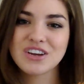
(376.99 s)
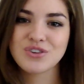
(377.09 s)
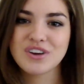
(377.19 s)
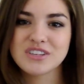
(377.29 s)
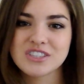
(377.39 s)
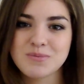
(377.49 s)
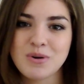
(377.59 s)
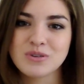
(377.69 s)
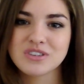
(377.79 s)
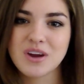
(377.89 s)
It creates the
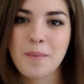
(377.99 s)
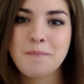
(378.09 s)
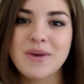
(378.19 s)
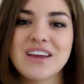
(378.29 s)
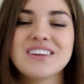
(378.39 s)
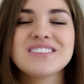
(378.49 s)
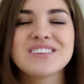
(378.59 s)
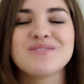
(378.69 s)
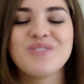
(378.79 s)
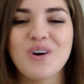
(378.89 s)
most
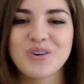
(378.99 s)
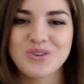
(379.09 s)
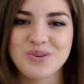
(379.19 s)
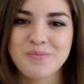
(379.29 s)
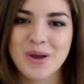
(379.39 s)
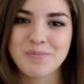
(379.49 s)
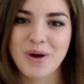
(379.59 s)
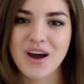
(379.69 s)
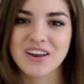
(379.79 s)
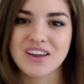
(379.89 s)
amazing volume and
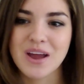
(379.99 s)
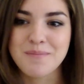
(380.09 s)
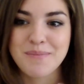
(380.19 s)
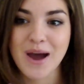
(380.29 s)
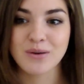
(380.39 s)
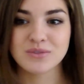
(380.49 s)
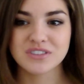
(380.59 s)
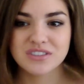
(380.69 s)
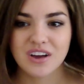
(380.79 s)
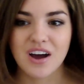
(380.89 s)
body and bounce.